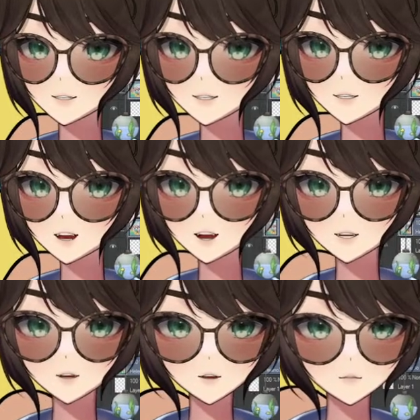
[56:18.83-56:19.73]
her hand
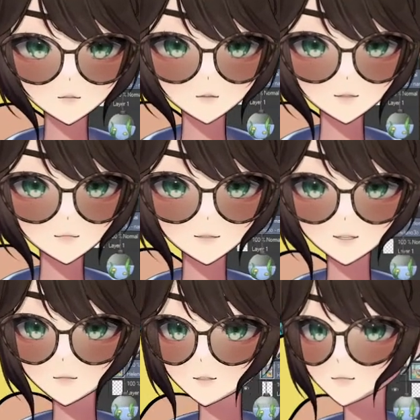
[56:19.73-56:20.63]
got eaten up
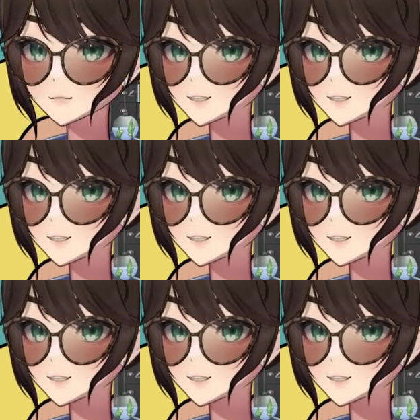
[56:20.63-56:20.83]
somehow.